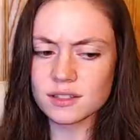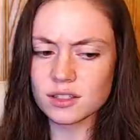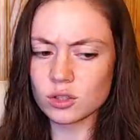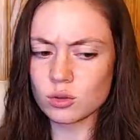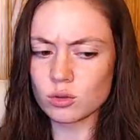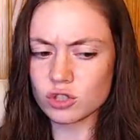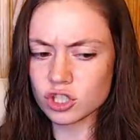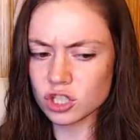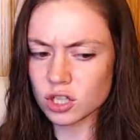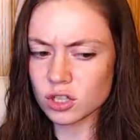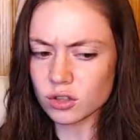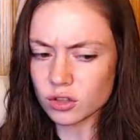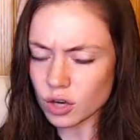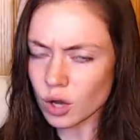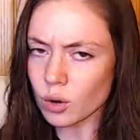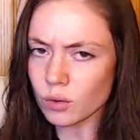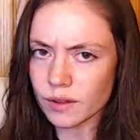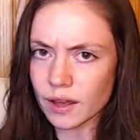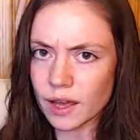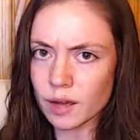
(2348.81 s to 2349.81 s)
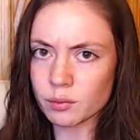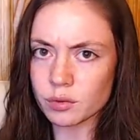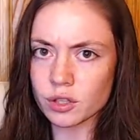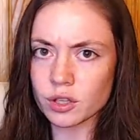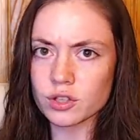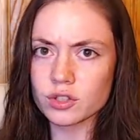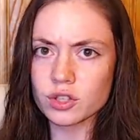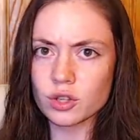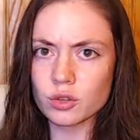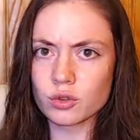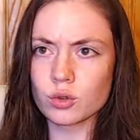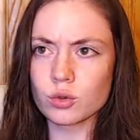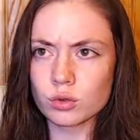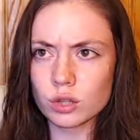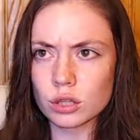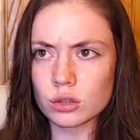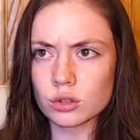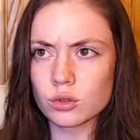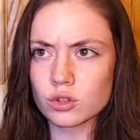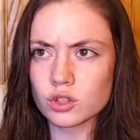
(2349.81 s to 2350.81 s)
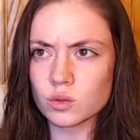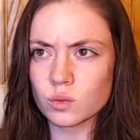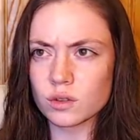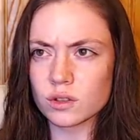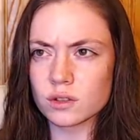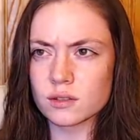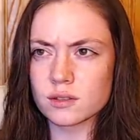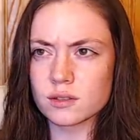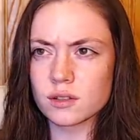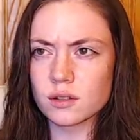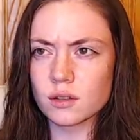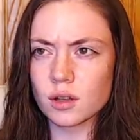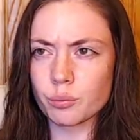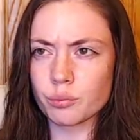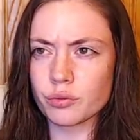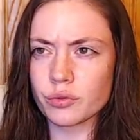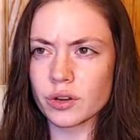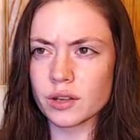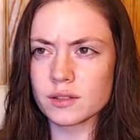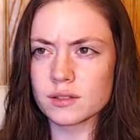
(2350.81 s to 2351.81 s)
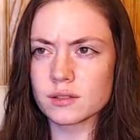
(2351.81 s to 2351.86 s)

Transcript: You should know that because you knew Lelouch was a prince,